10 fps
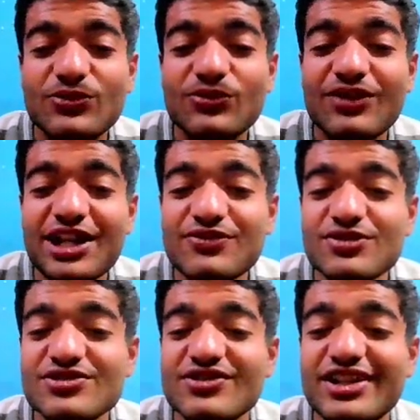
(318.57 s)
White
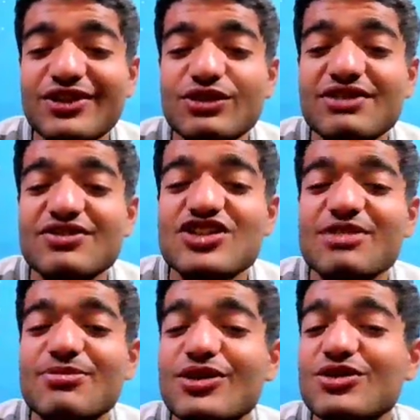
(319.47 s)
was ready to give a
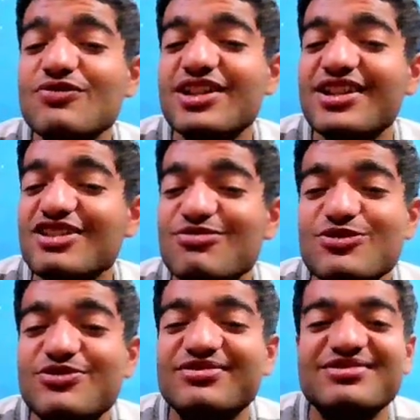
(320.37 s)
checkmate on the very next move,